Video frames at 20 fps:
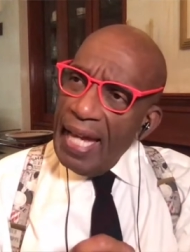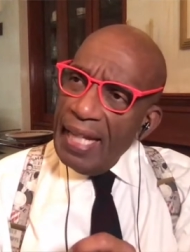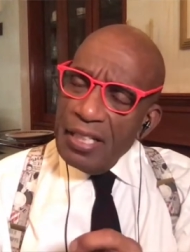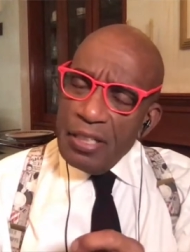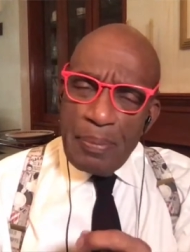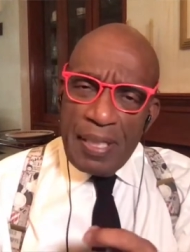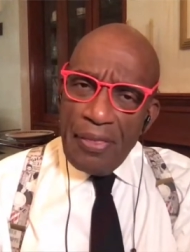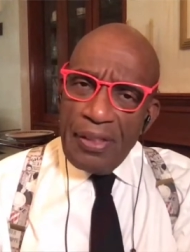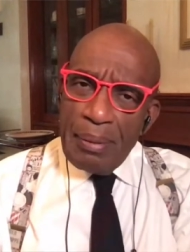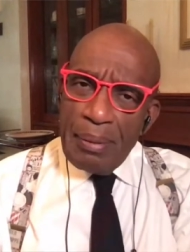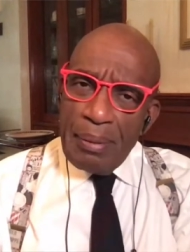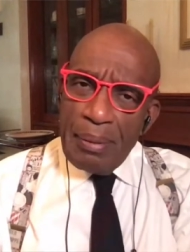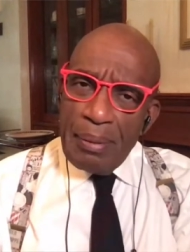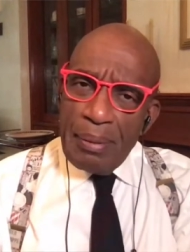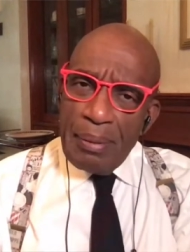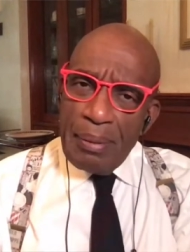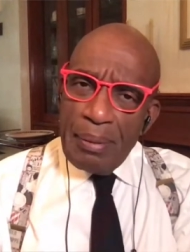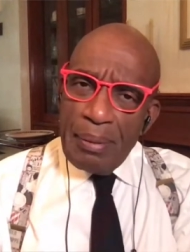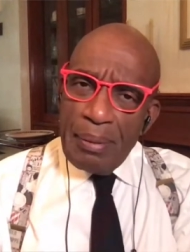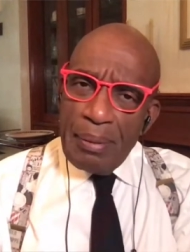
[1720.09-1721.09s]
And it's been
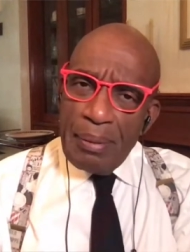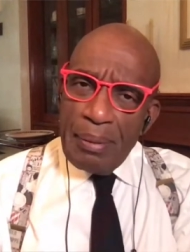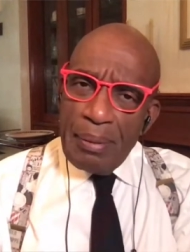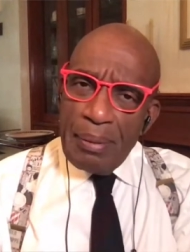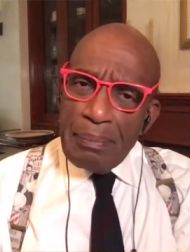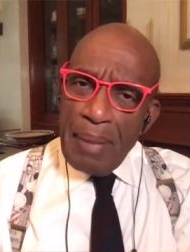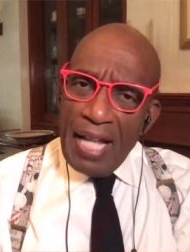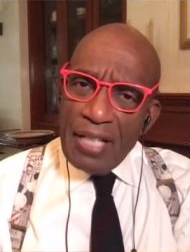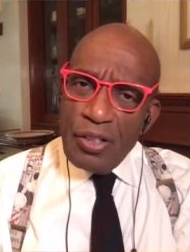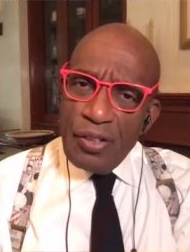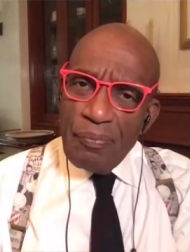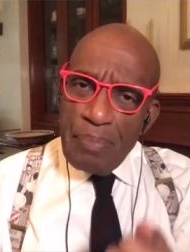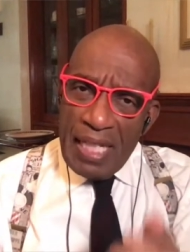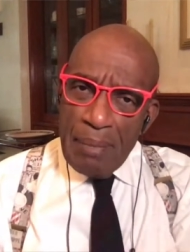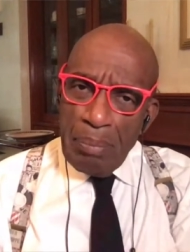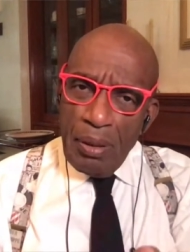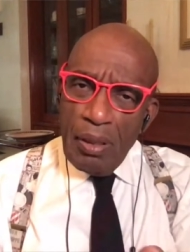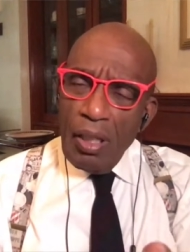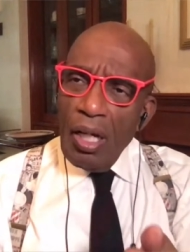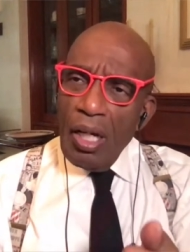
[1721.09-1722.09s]
nothing but positive.
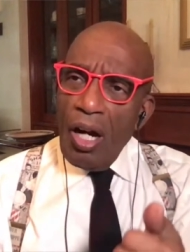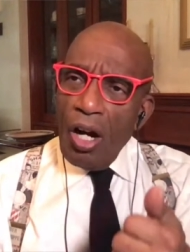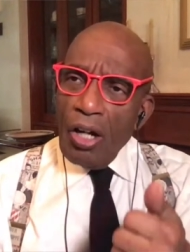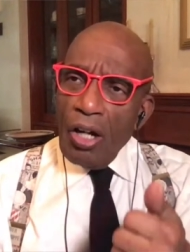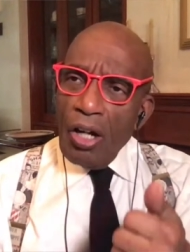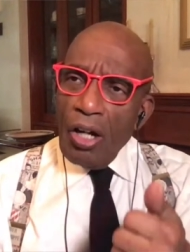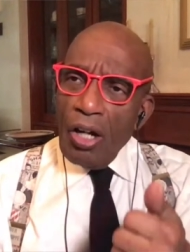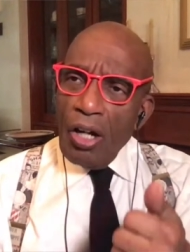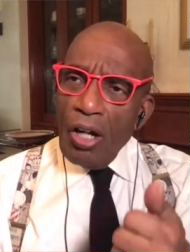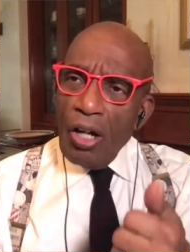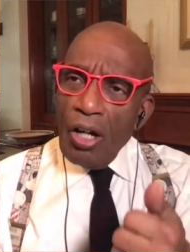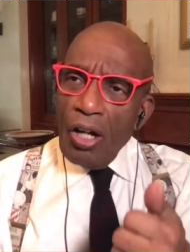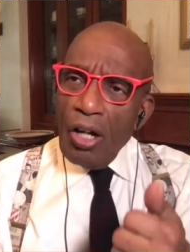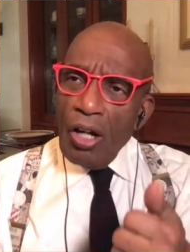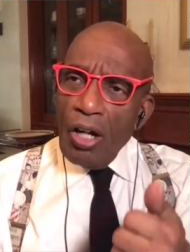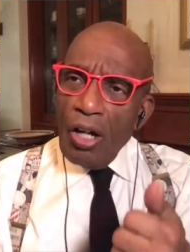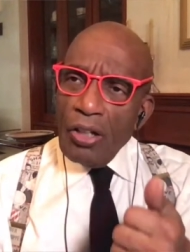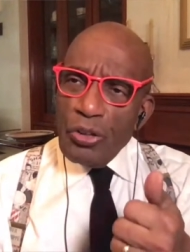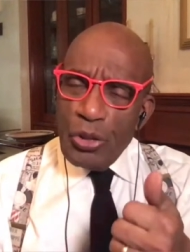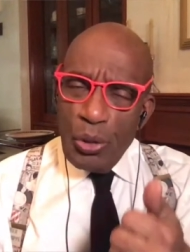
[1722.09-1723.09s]
People
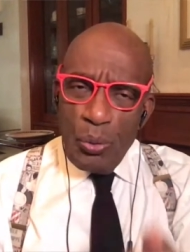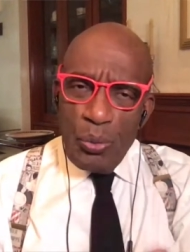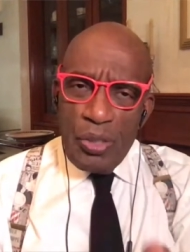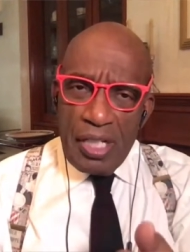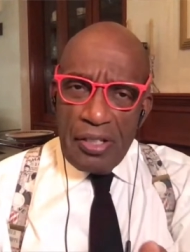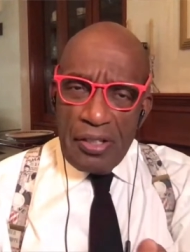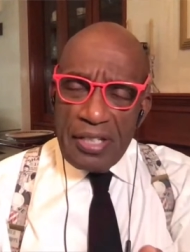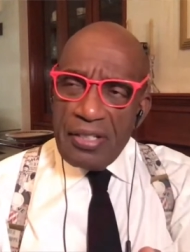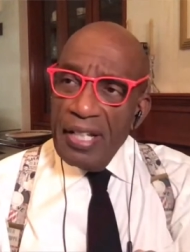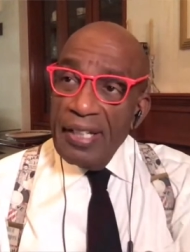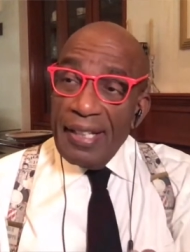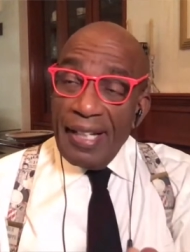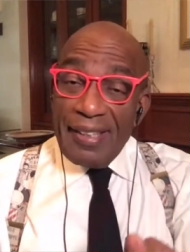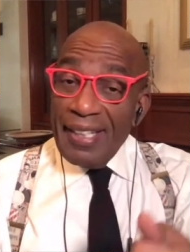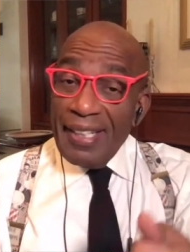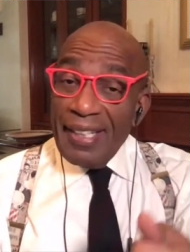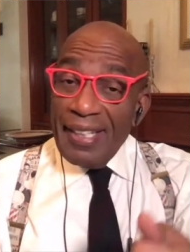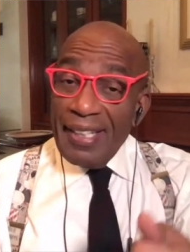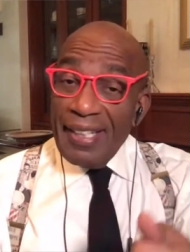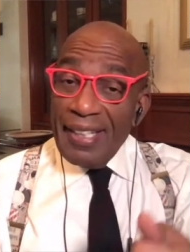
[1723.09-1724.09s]
are tuned into this.
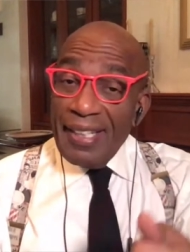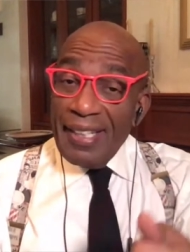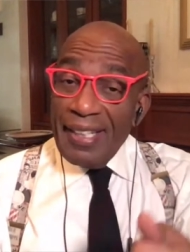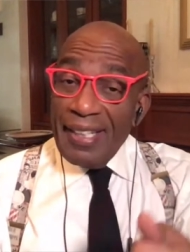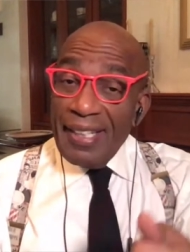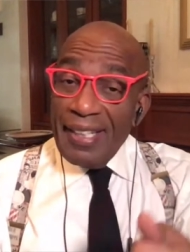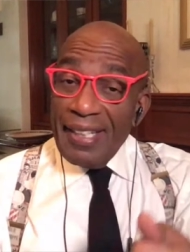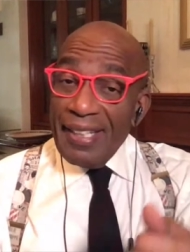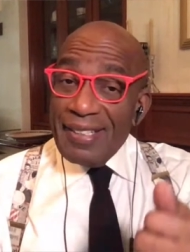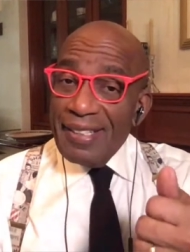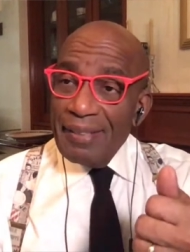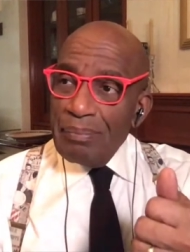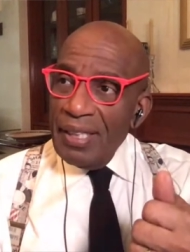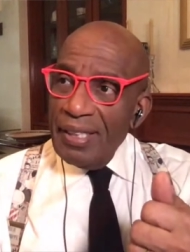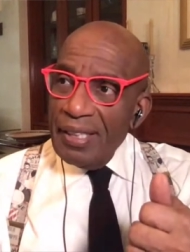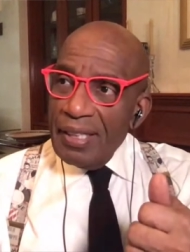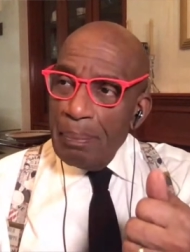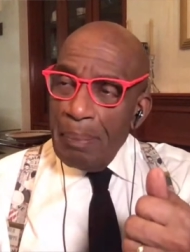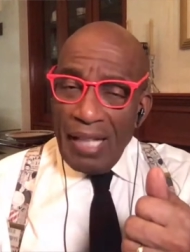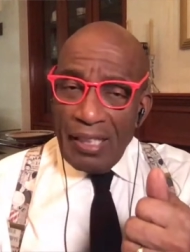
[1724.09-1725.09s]
I think it's the,
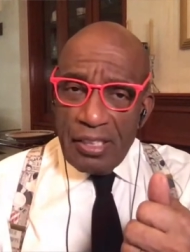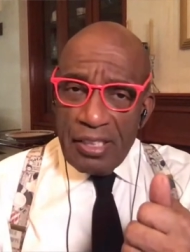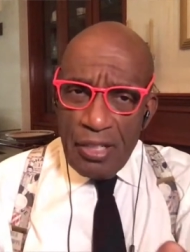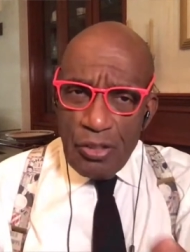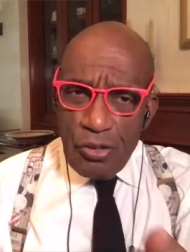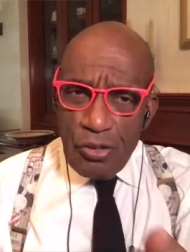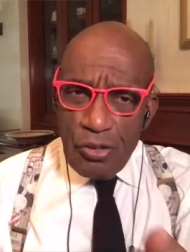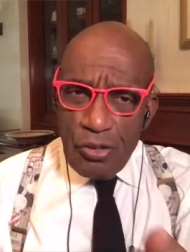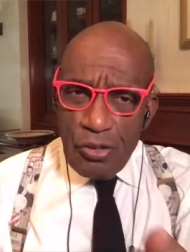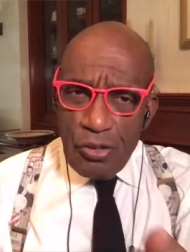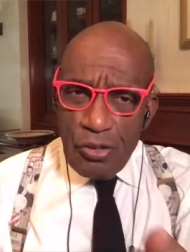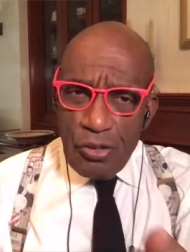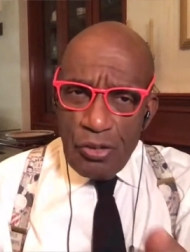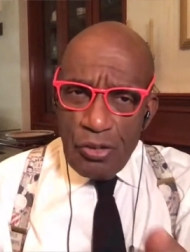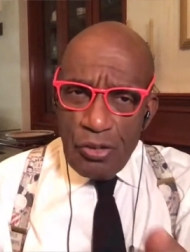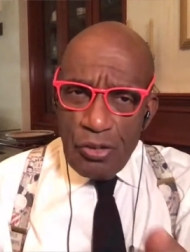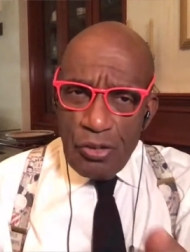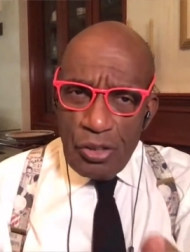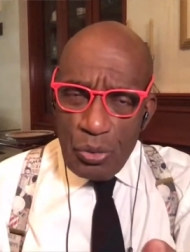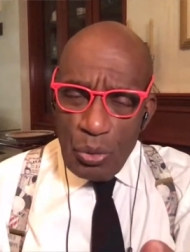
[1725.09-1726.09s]
the
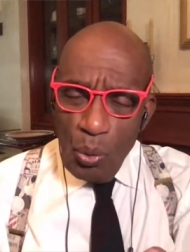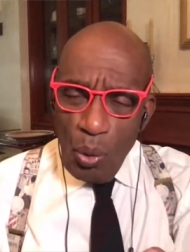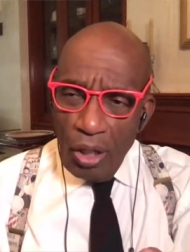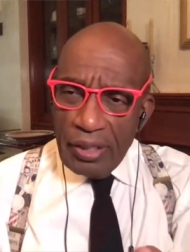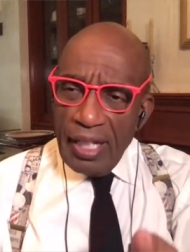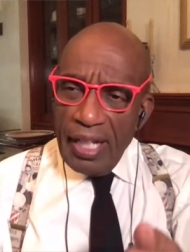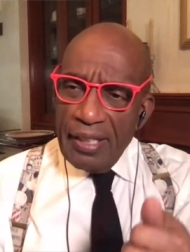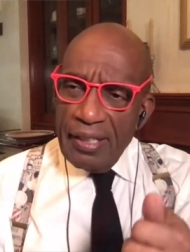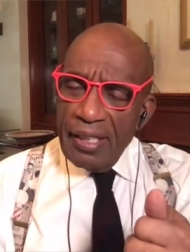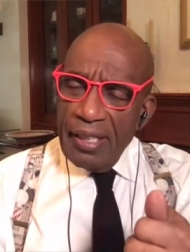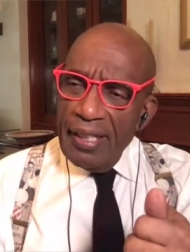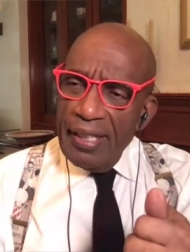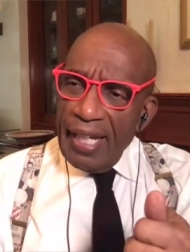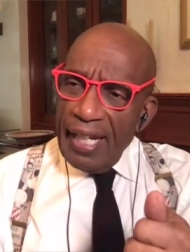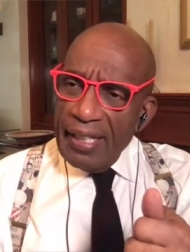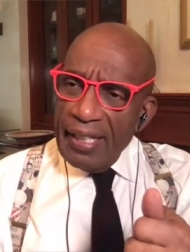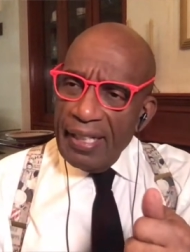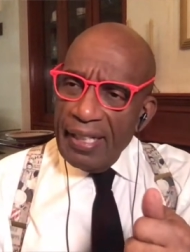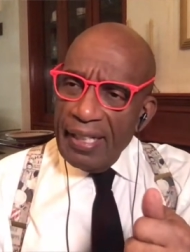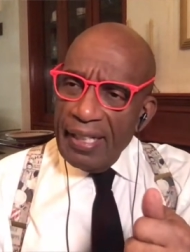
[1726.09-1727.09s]
politicians who aren't
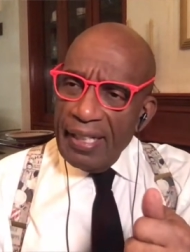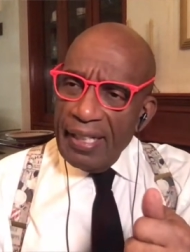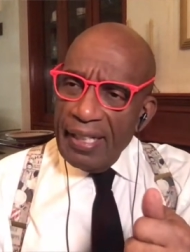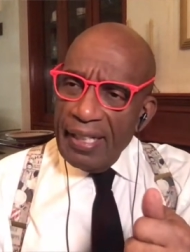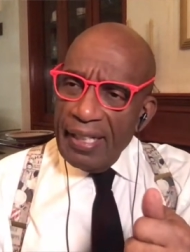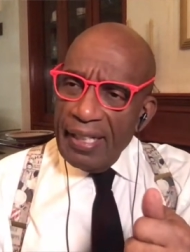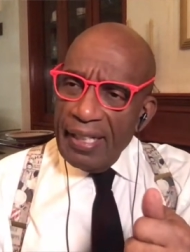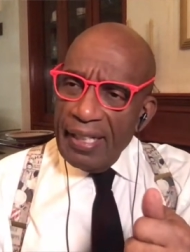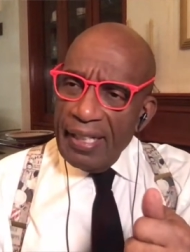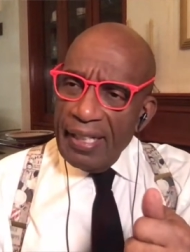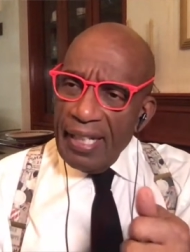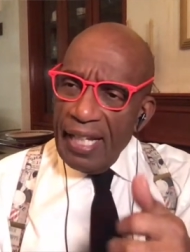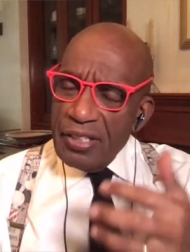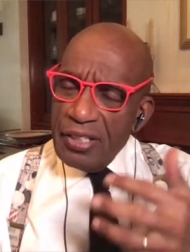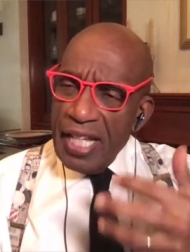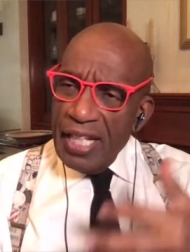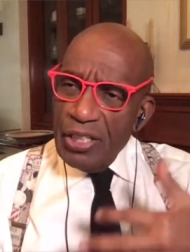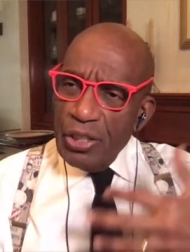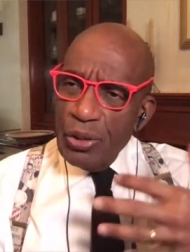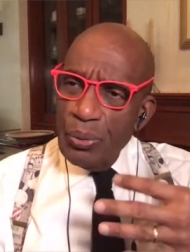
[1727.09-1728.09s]
and, and, and
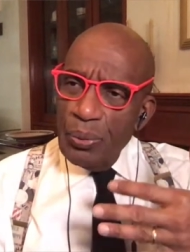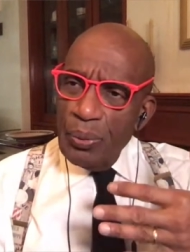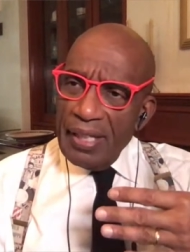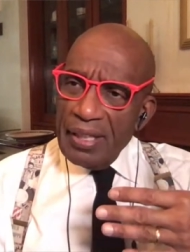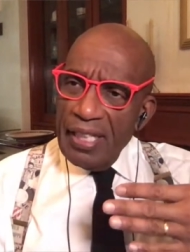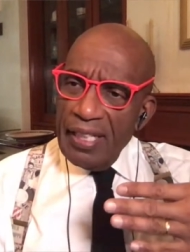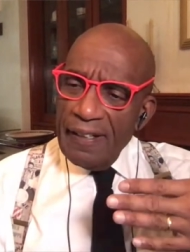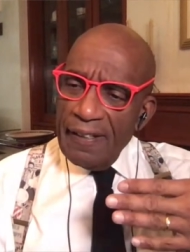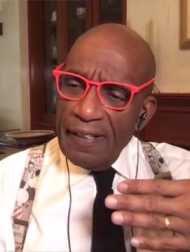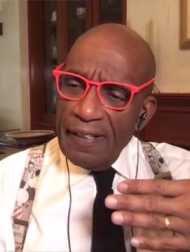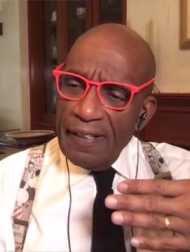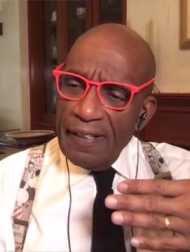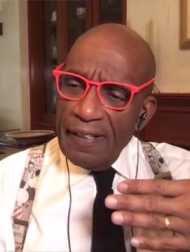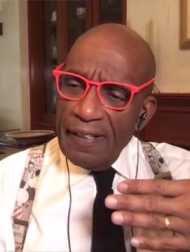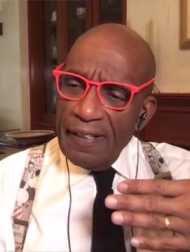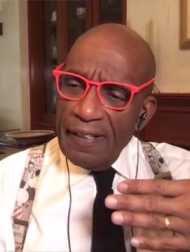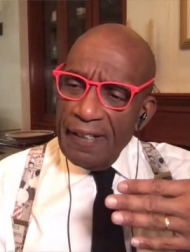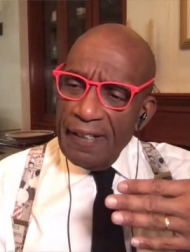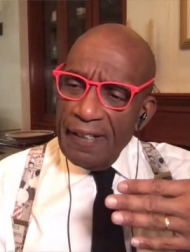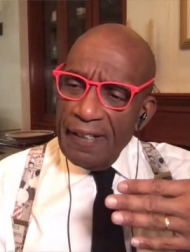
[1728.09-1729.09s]
tend to, I
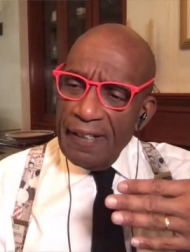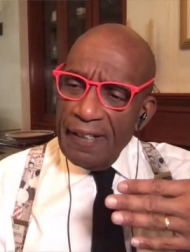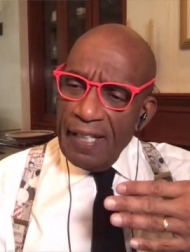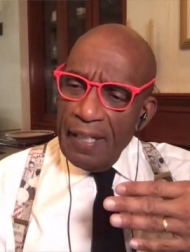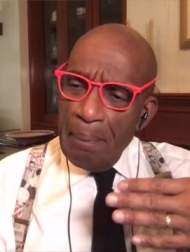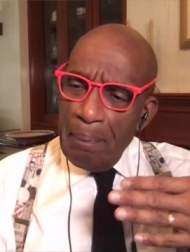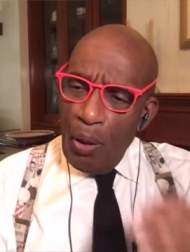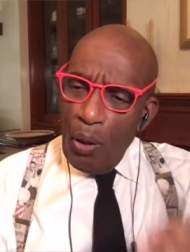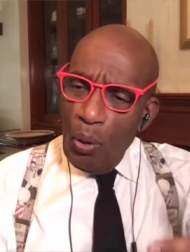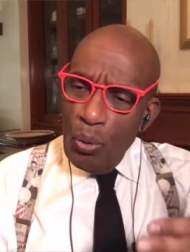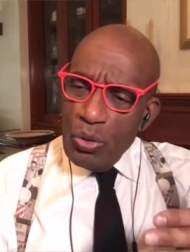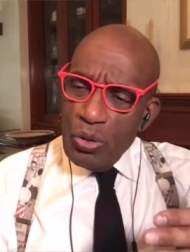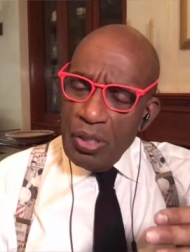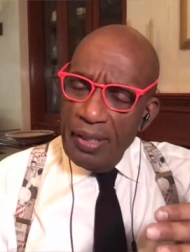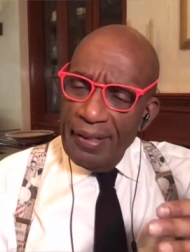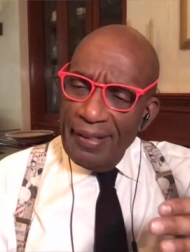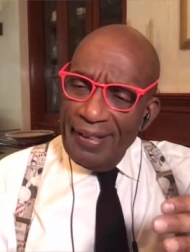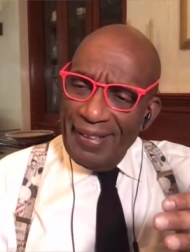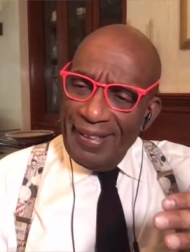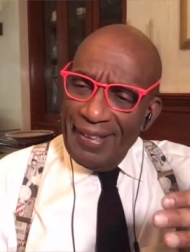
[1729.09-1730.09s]
think,
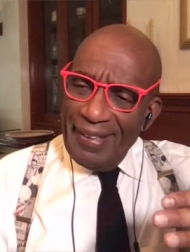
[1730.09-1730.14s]
impose